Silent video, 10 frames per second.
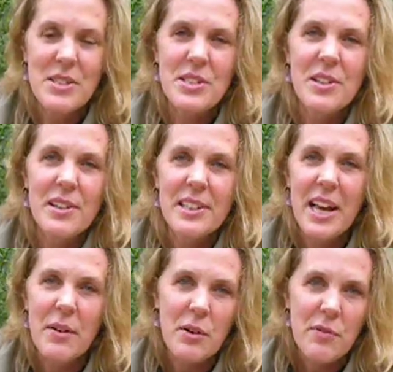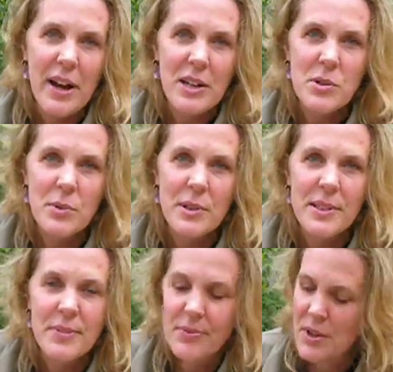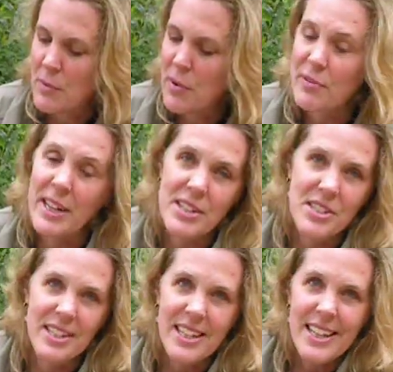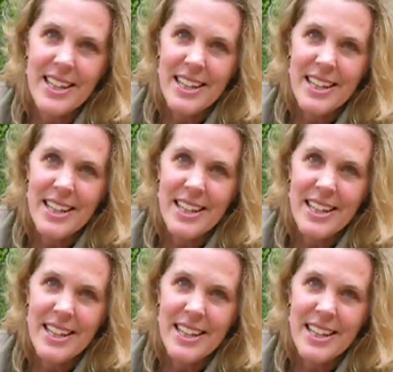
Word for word: which is called counterfactual reflection.